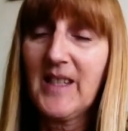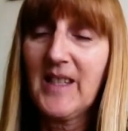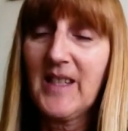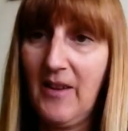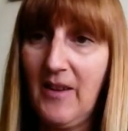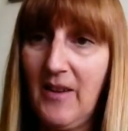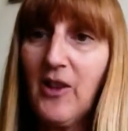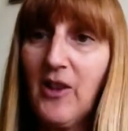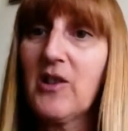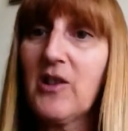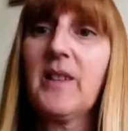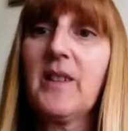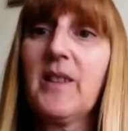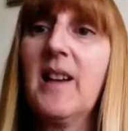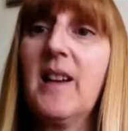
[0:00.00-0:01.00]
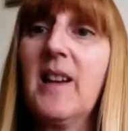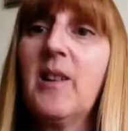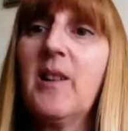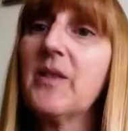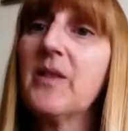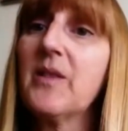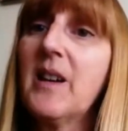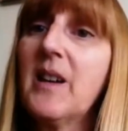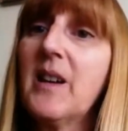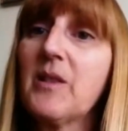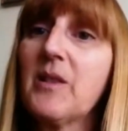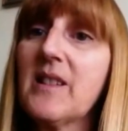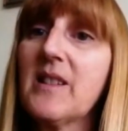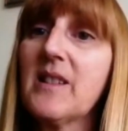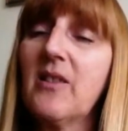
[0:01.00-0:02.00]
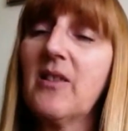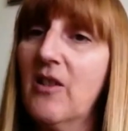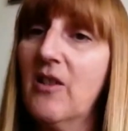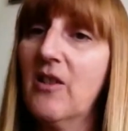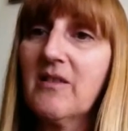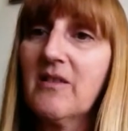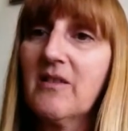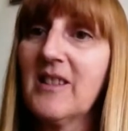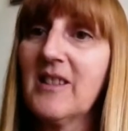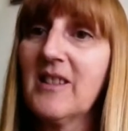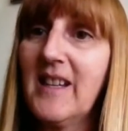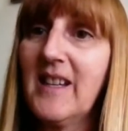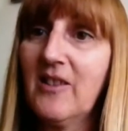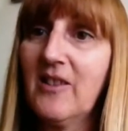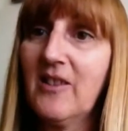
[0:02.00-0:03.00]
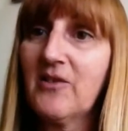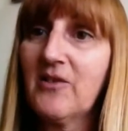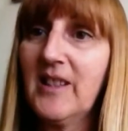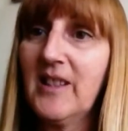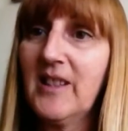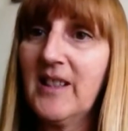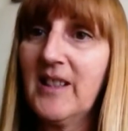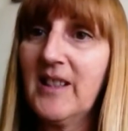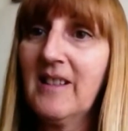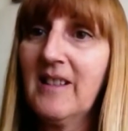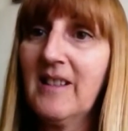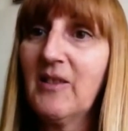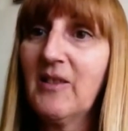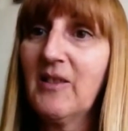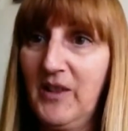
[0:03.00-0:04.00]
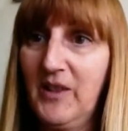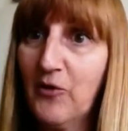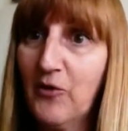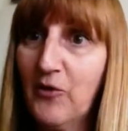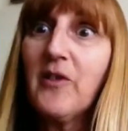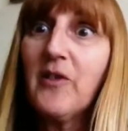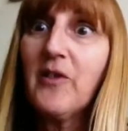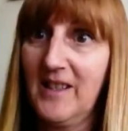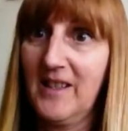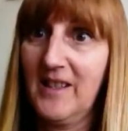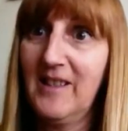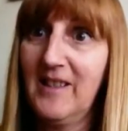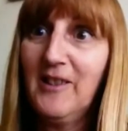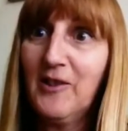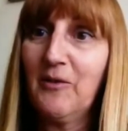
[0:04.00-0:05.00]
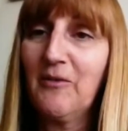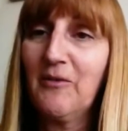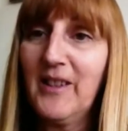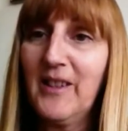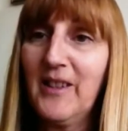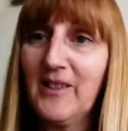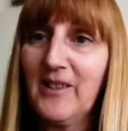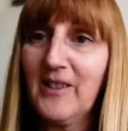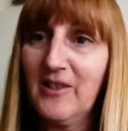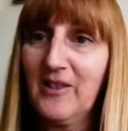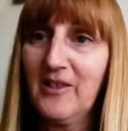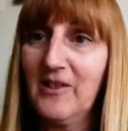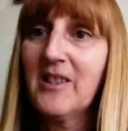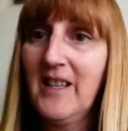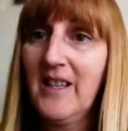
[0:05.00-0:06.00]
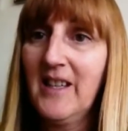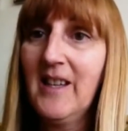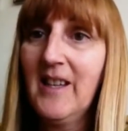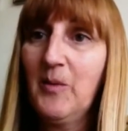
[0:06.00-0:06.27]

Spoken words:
staff at the hospital helped them with that because it's a lot to take on really when you're already, you know, not feeling good.